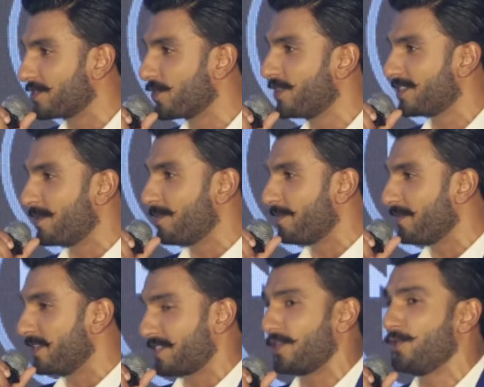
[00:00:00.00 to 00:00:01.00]
So it's a
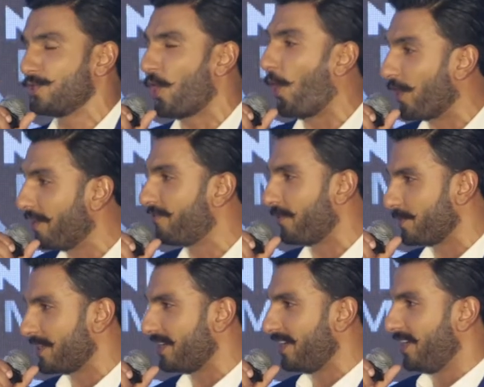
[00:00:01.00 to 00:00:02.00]
it's a huge honor for
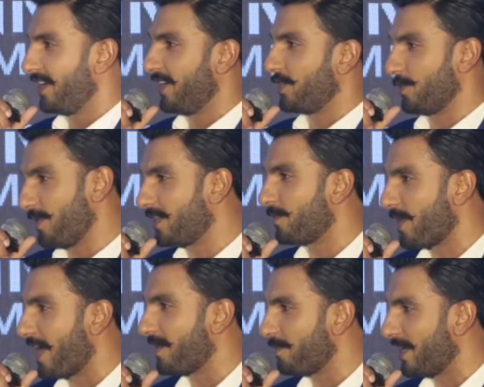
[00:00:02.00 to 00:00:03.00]
me to be the
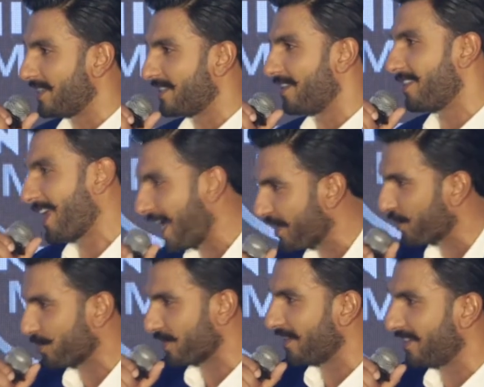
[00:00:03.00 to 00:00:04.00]
brand ambassador. Thank
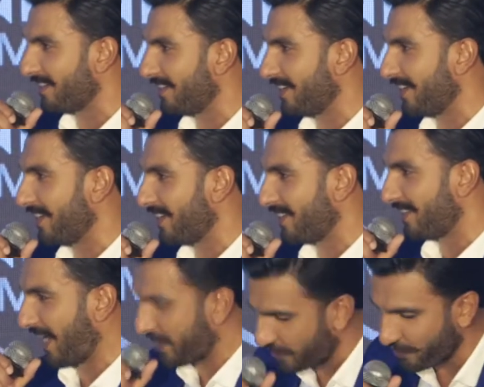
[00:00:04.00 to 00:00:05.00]
you, sir. You're most welcome.
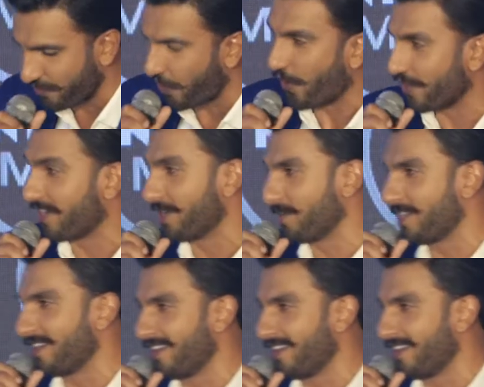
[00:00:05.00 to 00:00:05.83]
Thank you for honoring yeah. me.